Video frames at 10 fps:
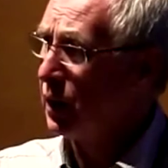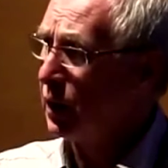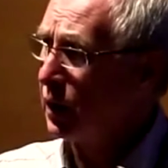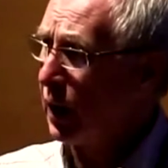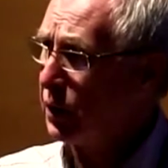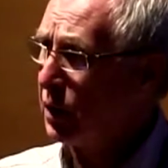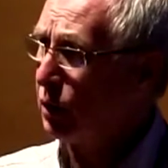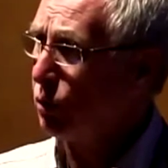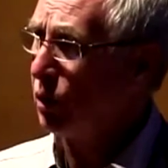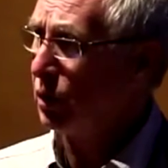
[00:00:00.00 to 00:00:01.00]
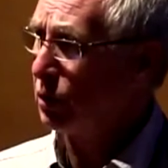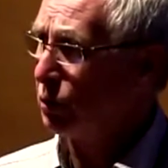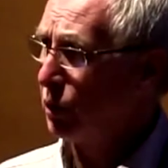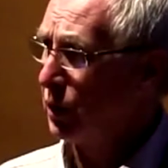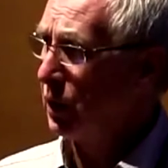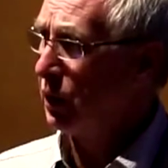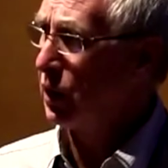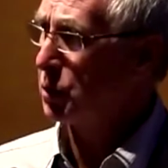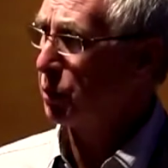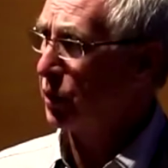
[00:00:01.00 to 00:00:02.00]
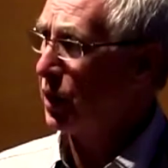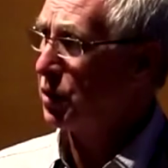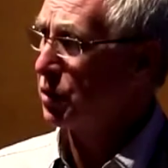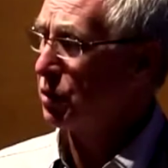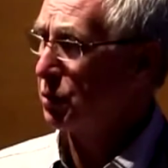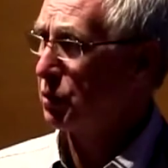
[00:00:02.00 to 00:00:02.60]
I think what the electroporation is